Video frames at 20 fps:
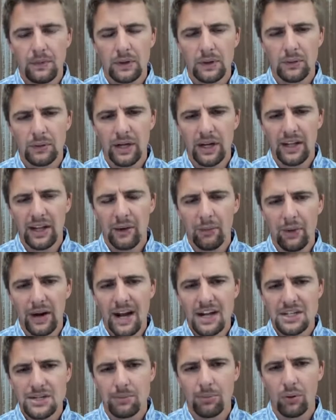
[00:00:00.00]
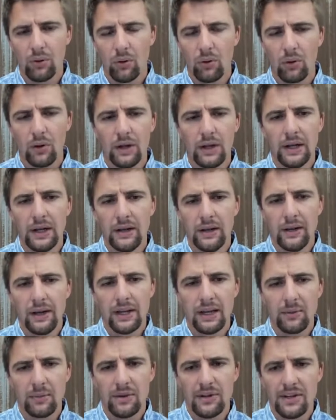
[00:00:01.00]
Okay, that ratchet pull,
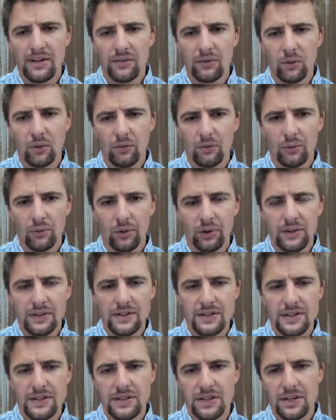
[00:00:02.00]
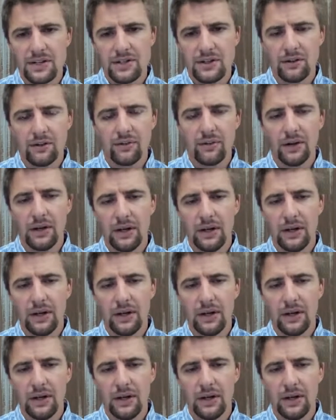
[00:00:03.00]
it can be difficult to release the tension.